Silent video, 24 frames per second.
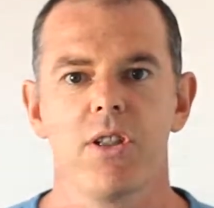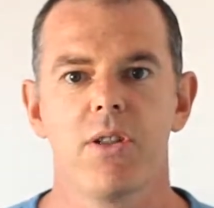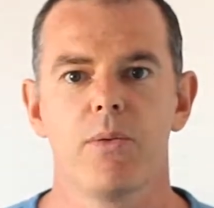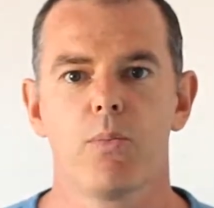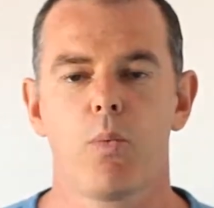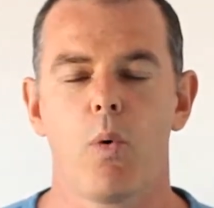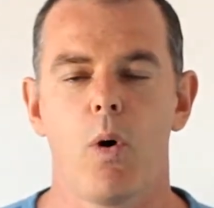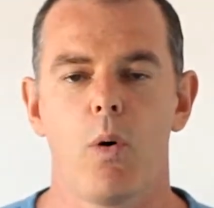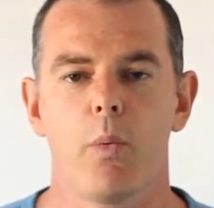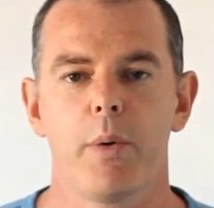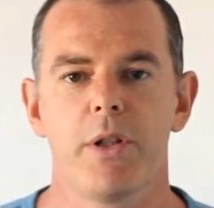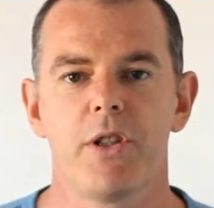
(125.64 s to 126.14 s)

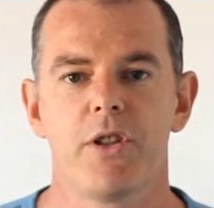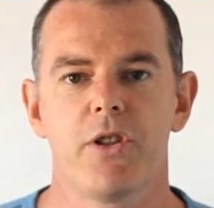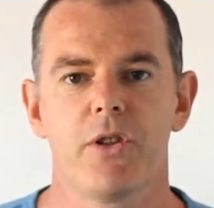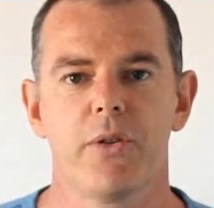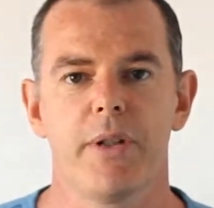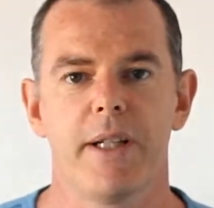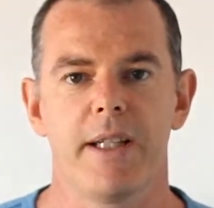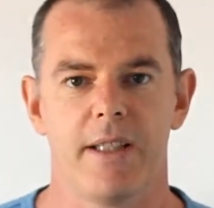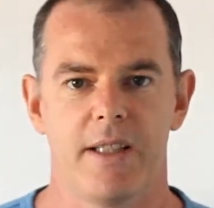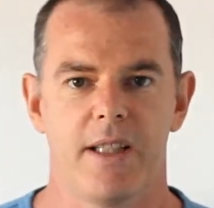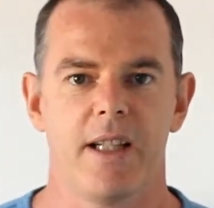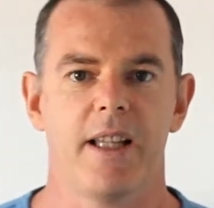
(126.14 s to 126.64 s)
what we're
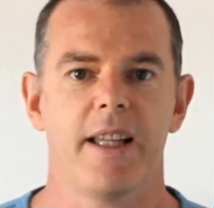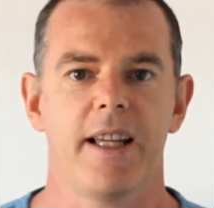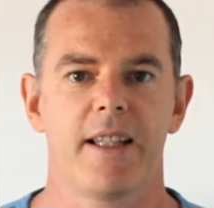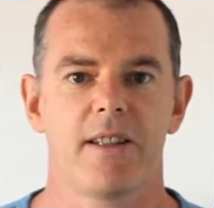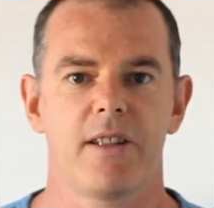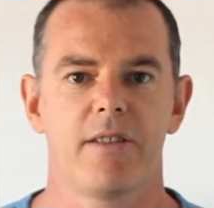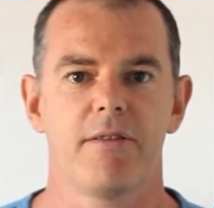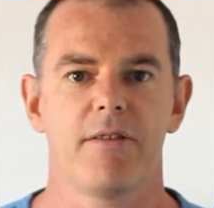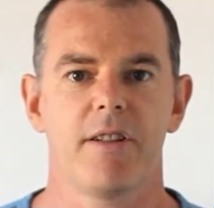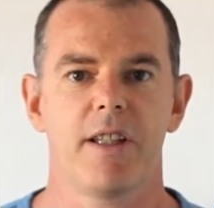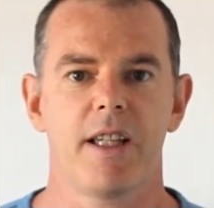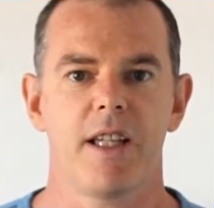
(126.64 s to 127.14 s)
doing
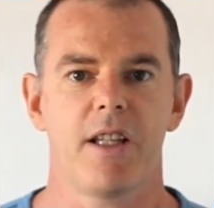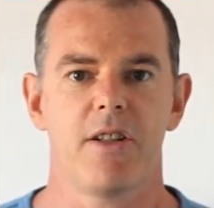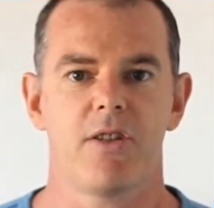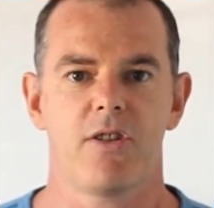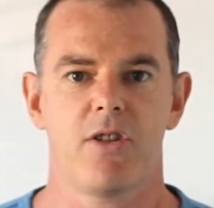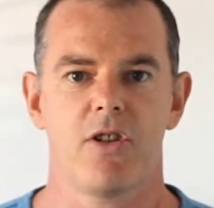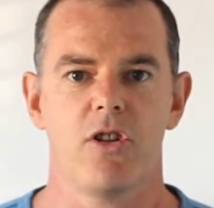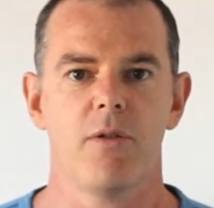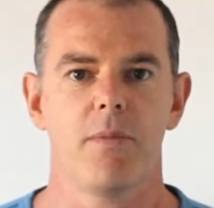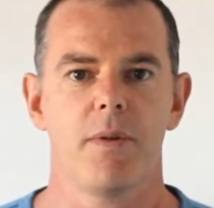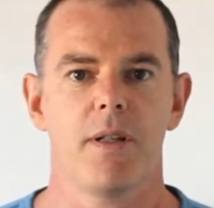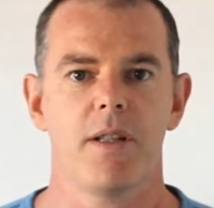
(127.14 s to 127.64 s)
collectively as
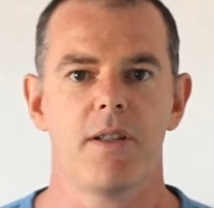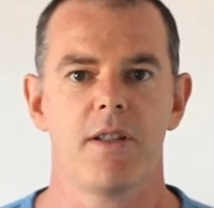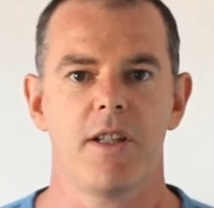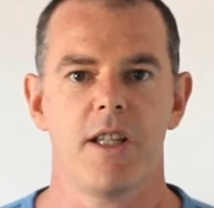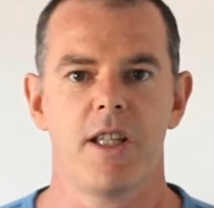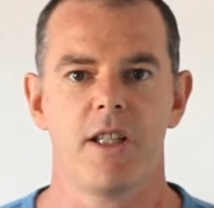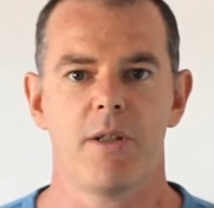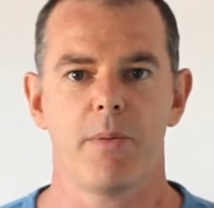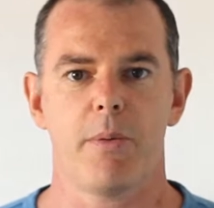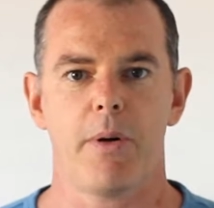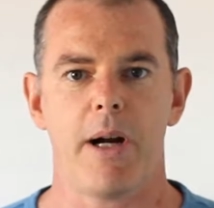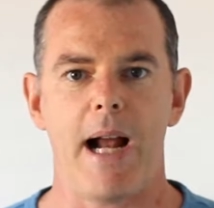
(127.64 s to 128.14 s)
humans
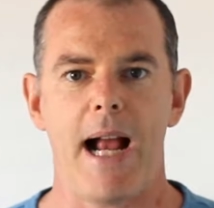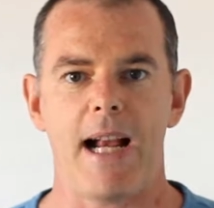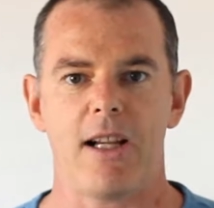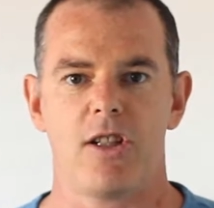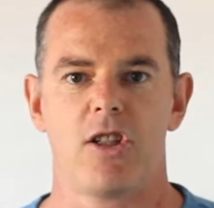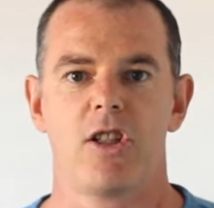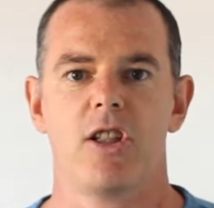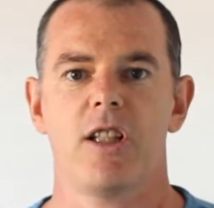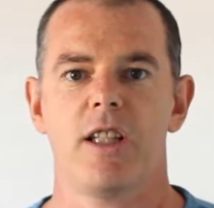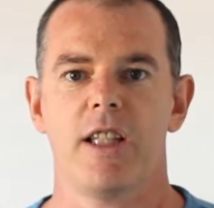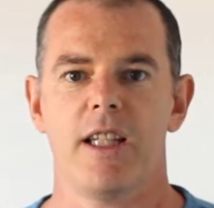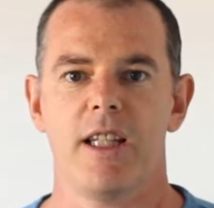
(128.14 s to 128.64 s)
is we're
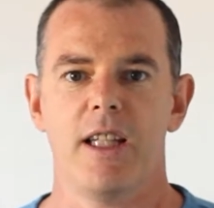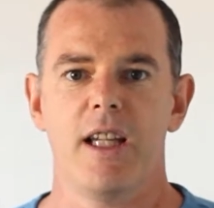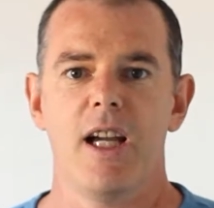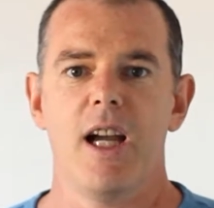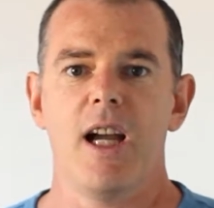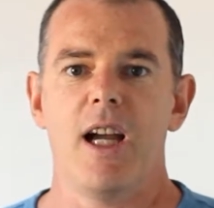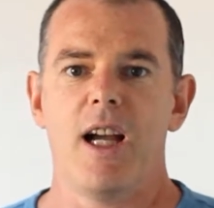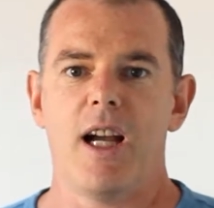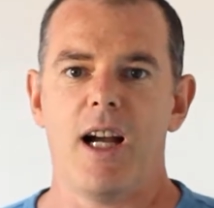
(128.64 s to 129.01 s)
actually,